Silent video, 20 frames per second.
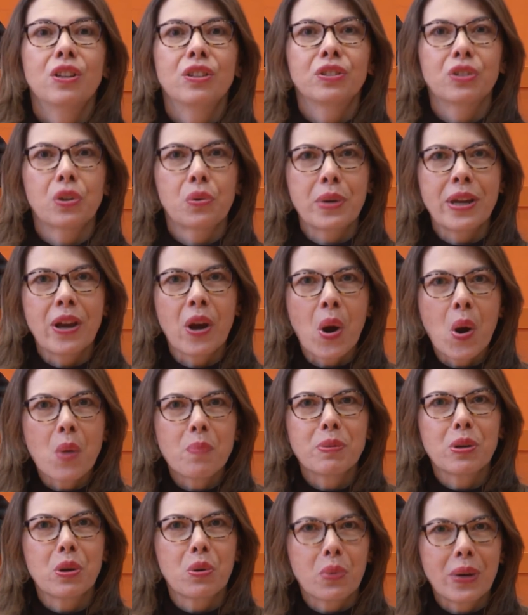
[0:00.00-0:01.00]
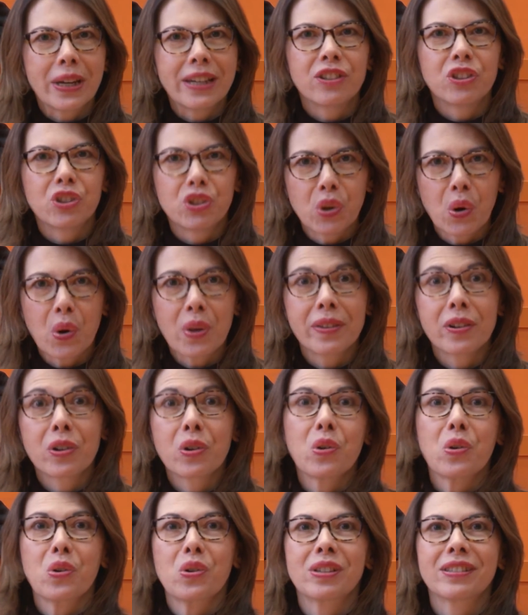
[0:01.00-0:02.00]
So we hope you will enjoy the
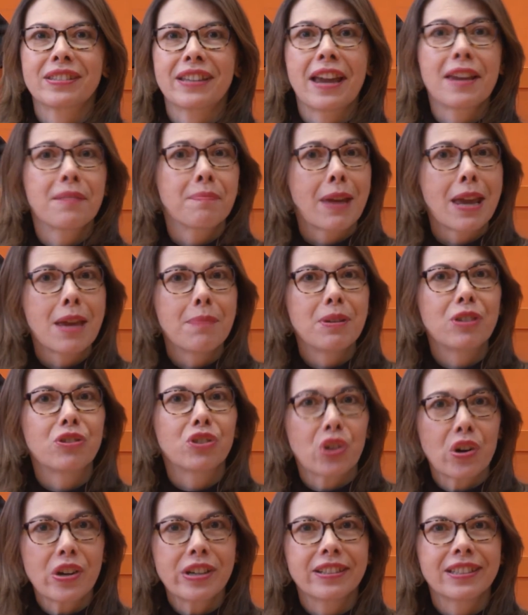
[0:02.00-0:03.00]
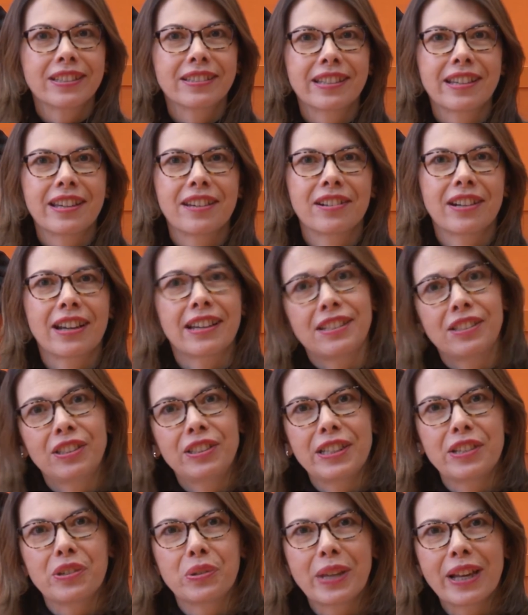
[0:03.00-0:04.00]
course and maybe join us here in
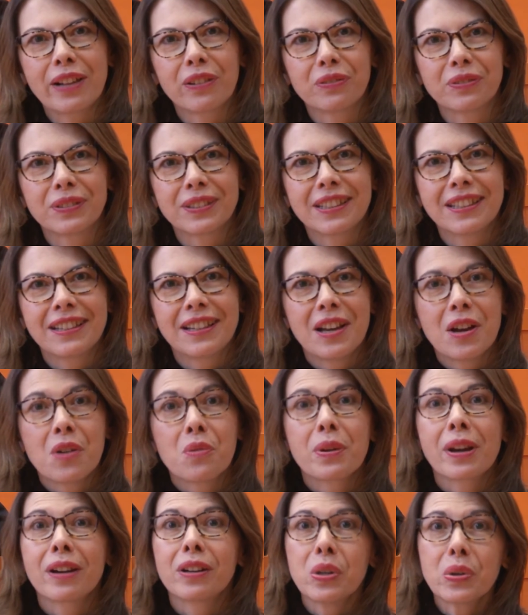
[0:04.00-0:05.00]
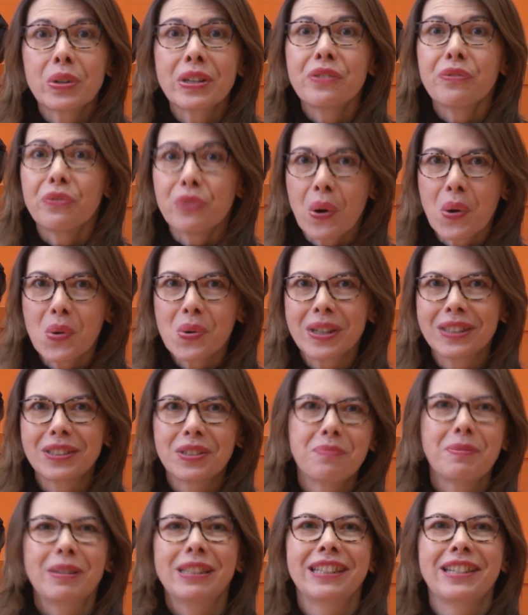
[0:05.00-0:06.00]
TU Delft. We are looking forward to
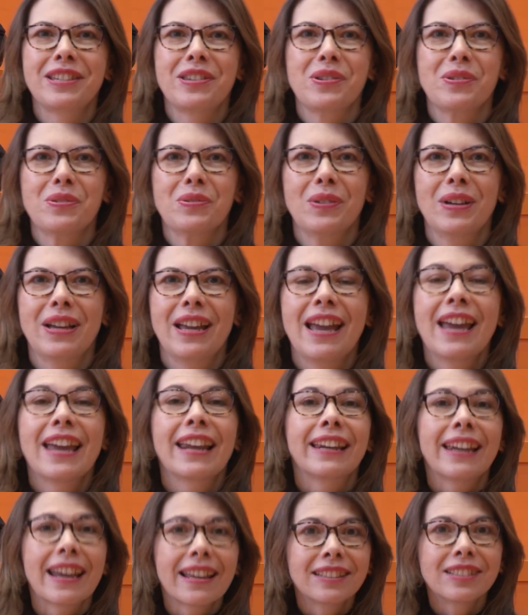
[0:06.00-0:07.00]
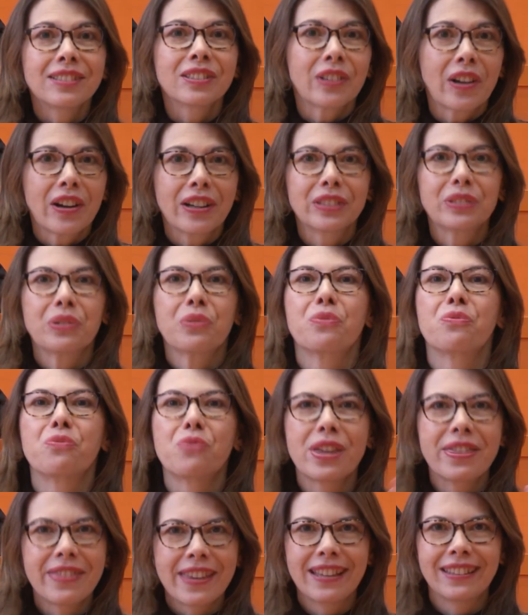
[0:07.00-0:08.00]
meeting you. Let's start to
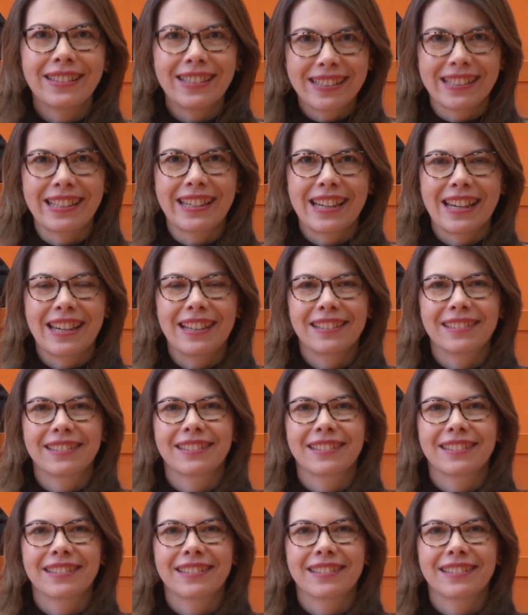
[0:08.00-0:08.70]
rethink the city.